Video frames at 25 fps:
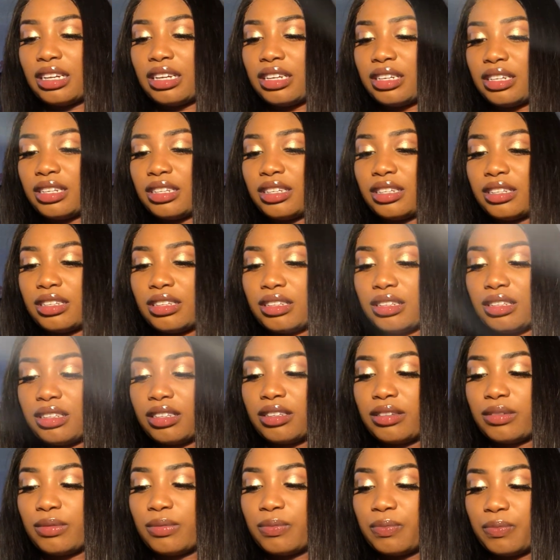
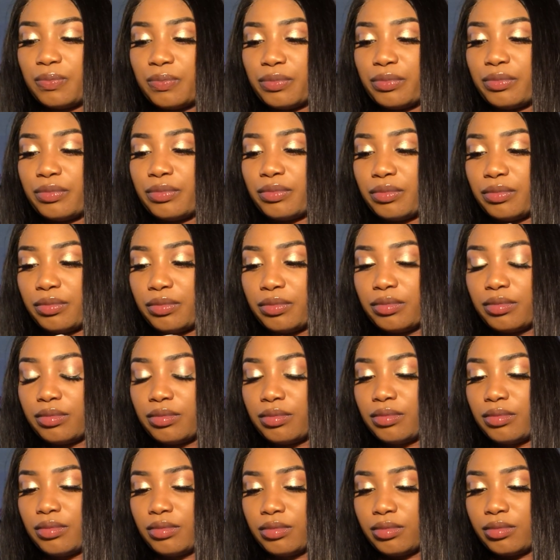
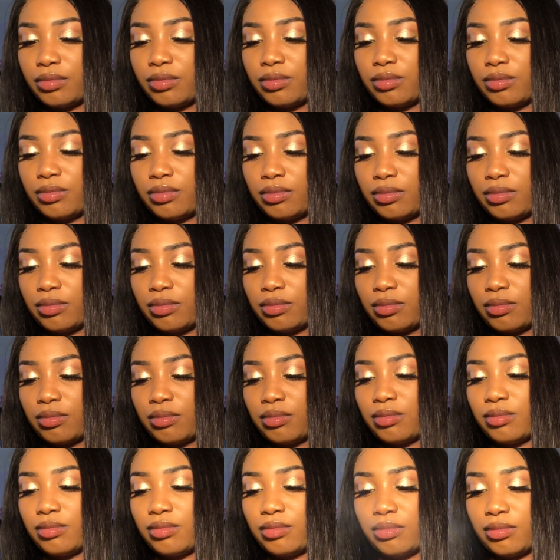
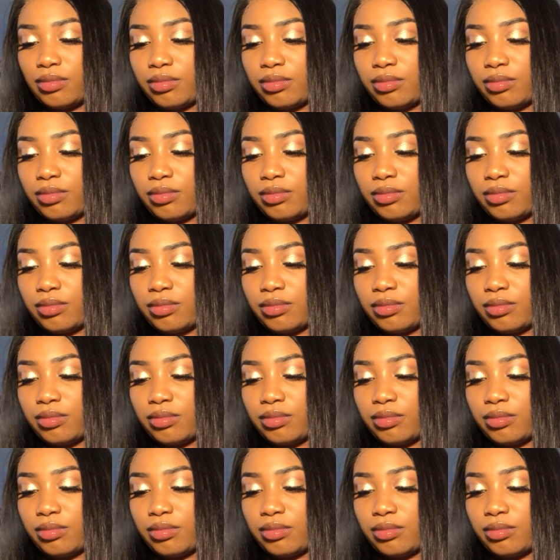[no speech]